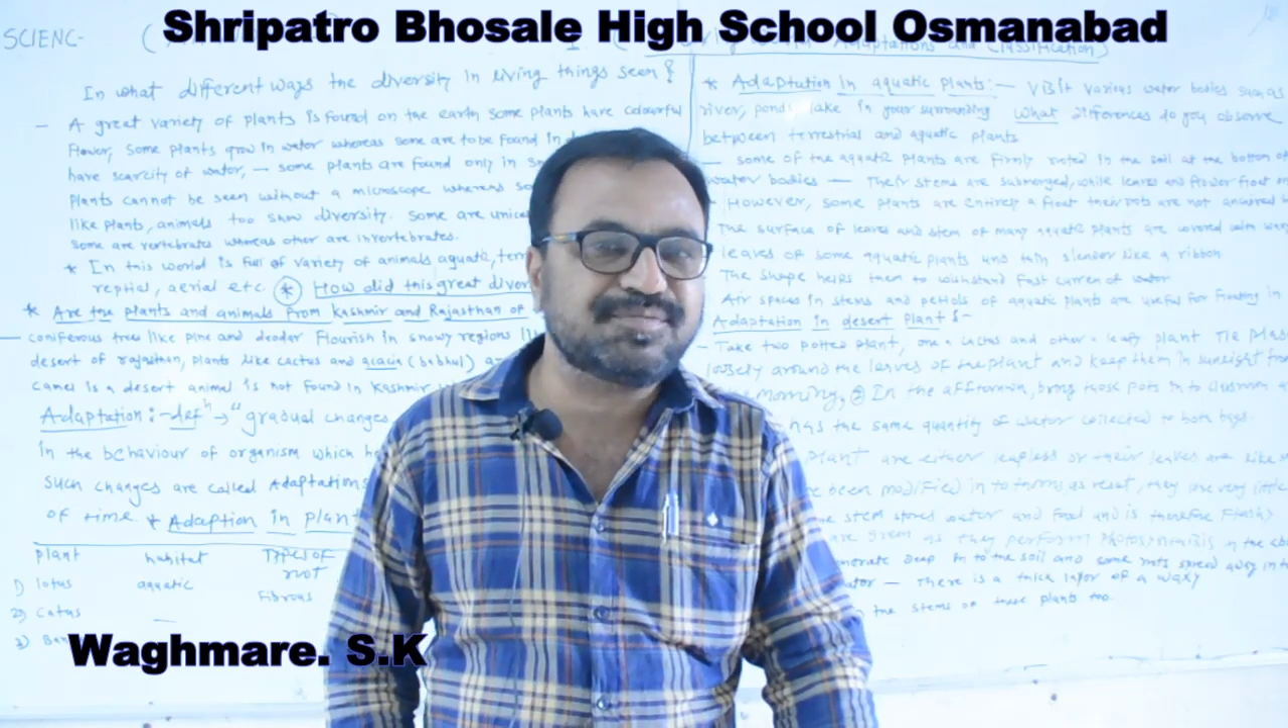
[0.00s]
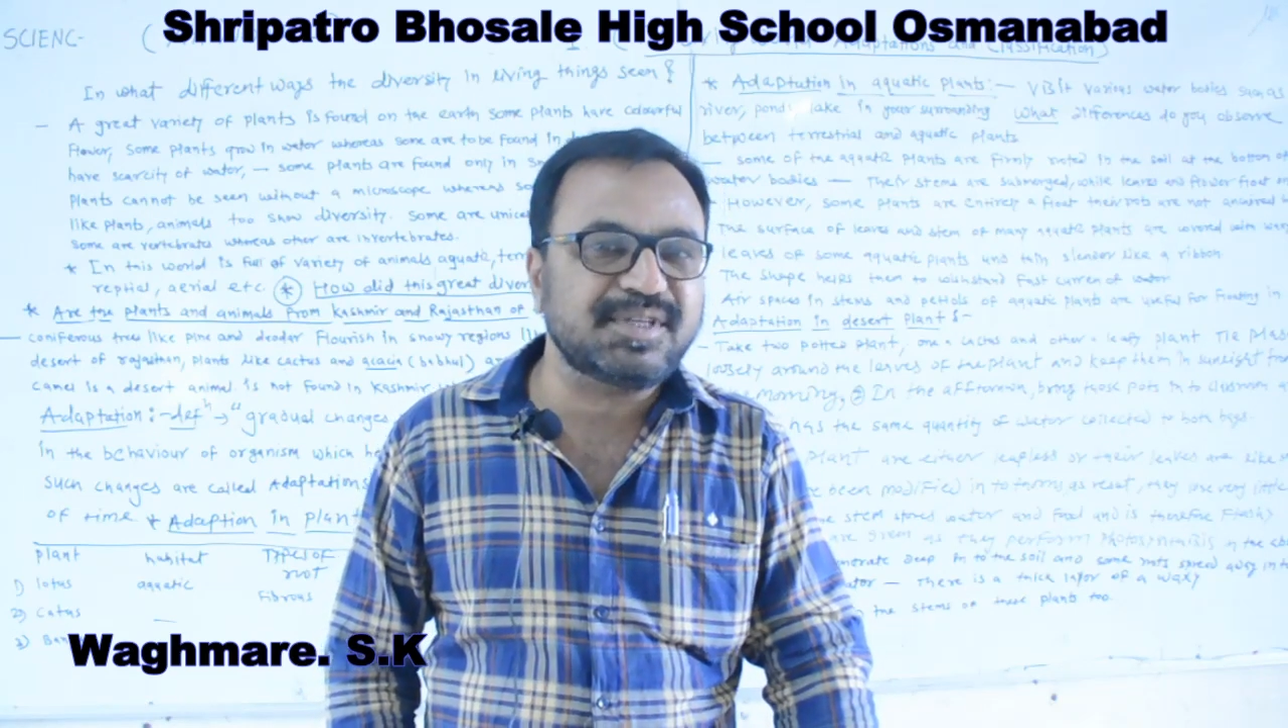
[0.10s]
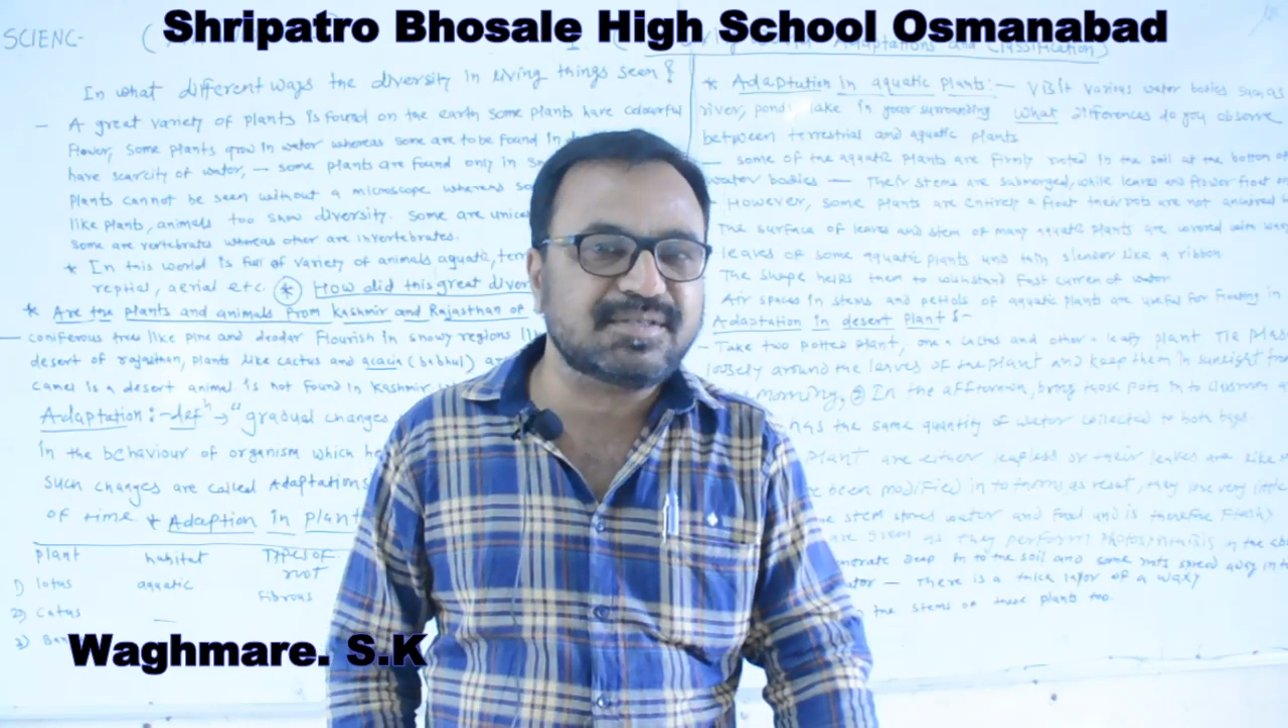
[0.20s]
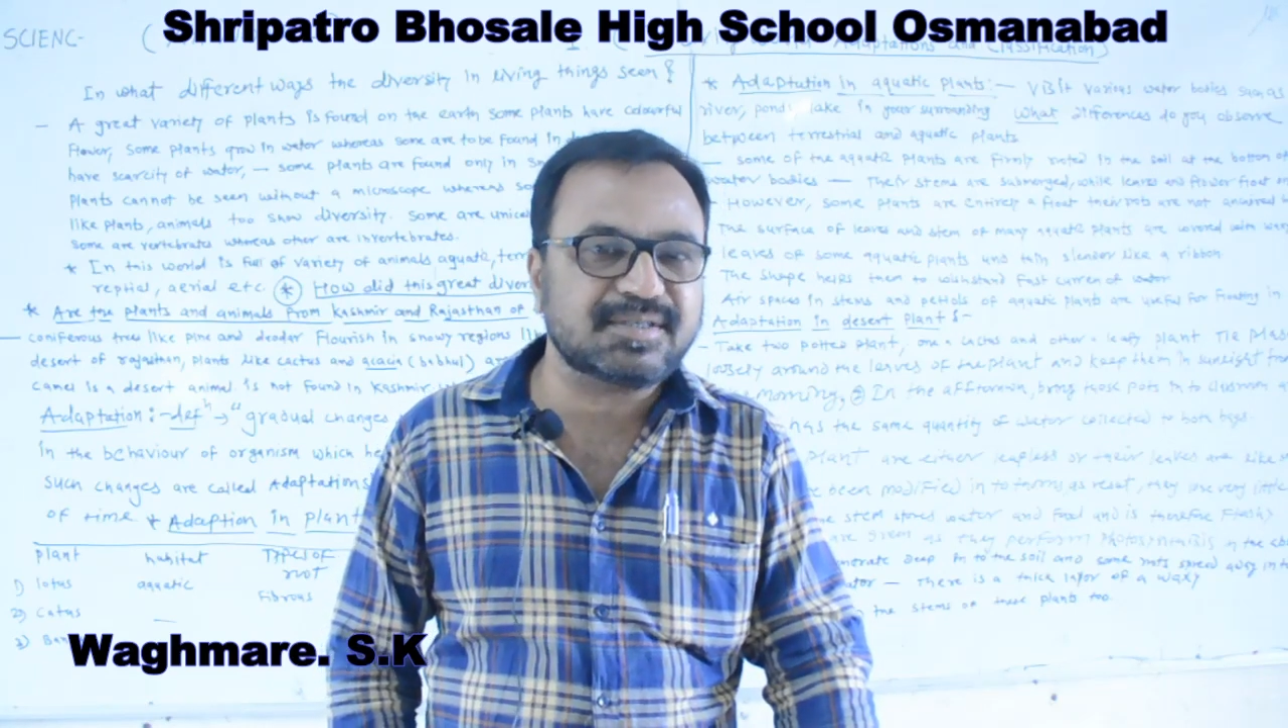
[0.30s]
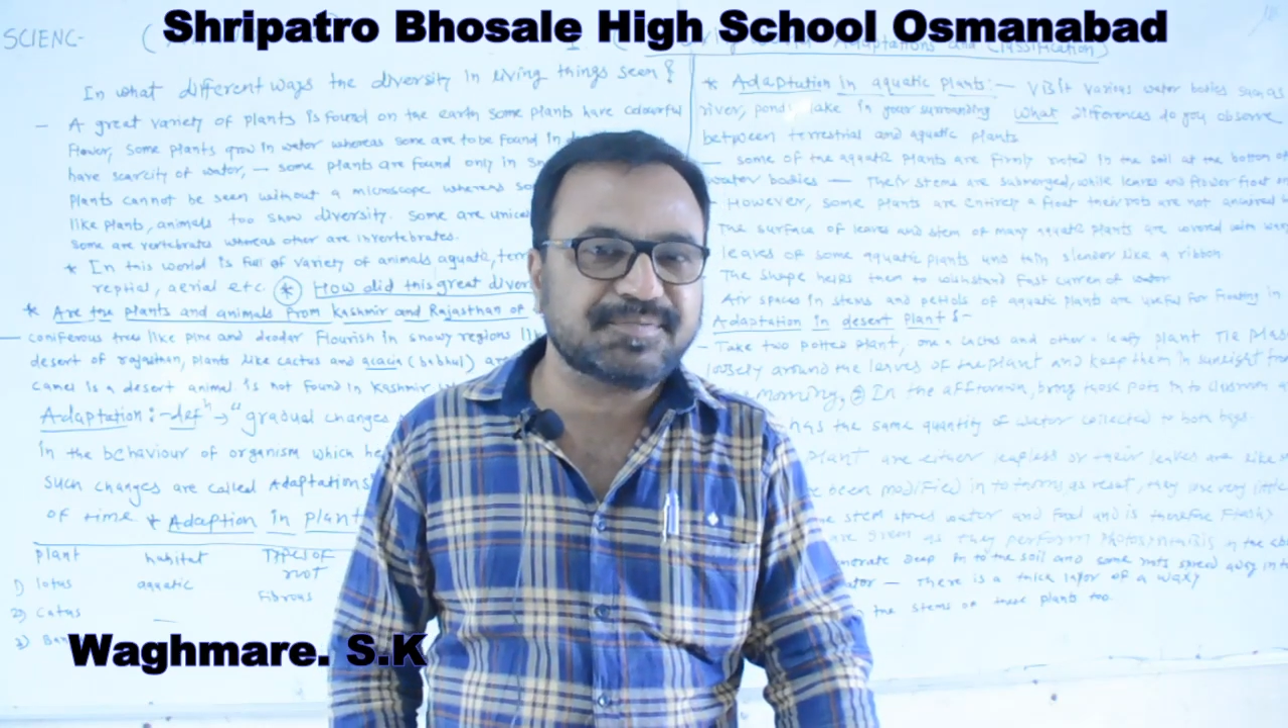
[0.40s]

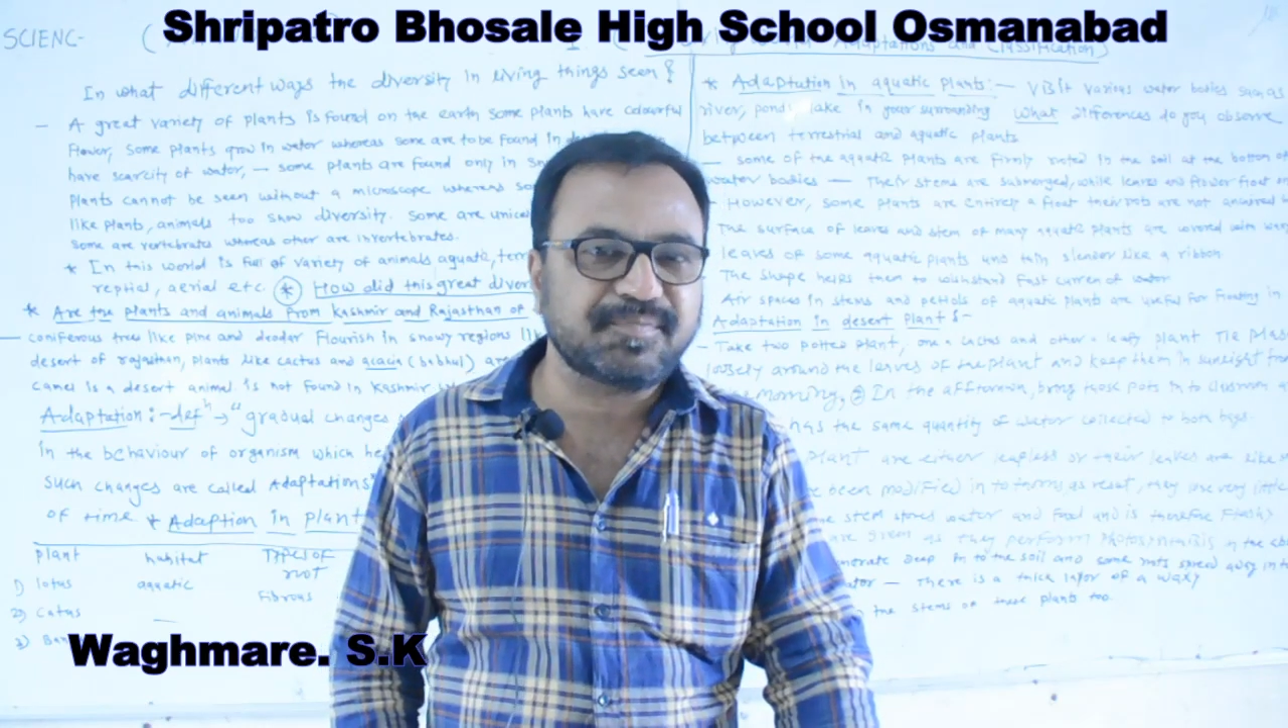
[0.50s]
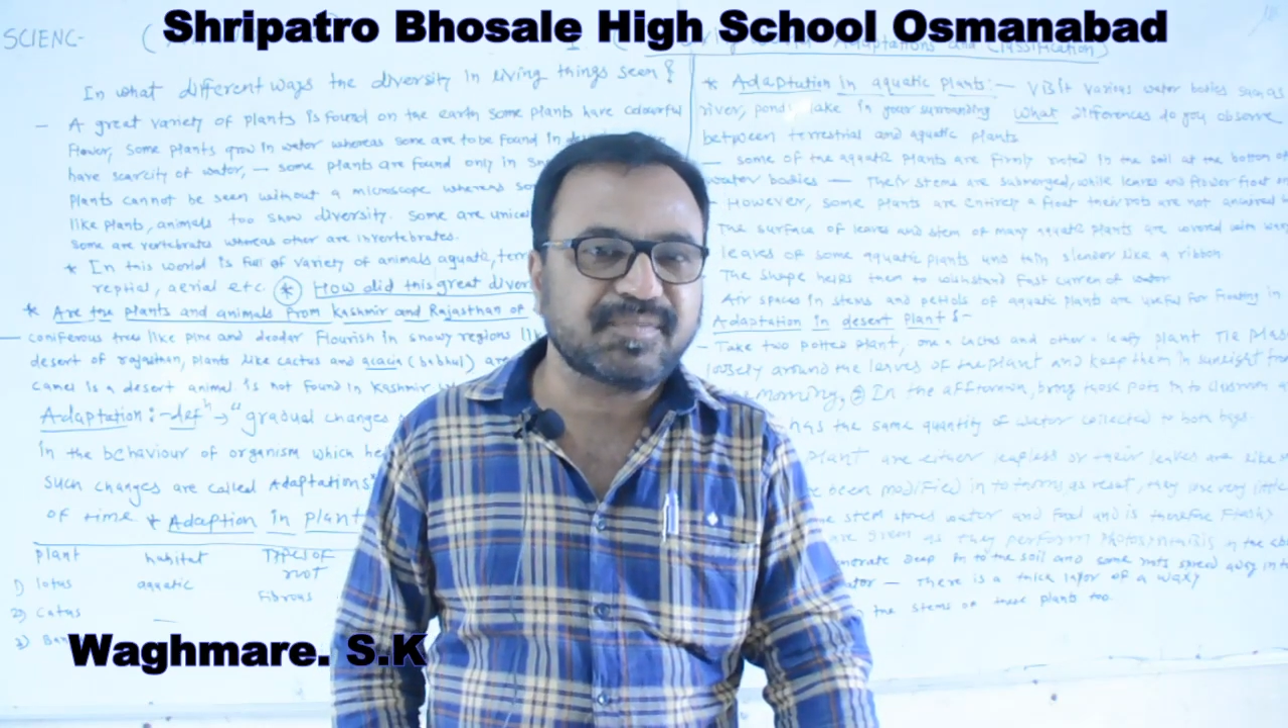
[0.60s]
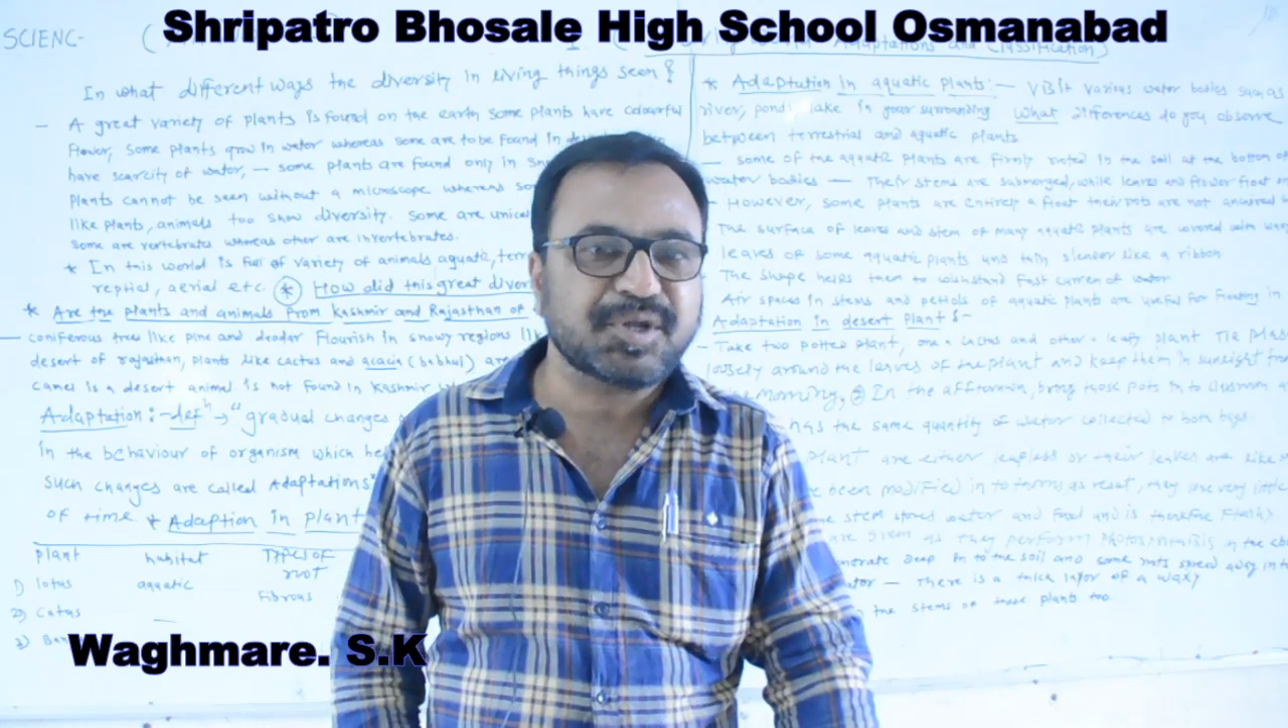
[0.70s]
means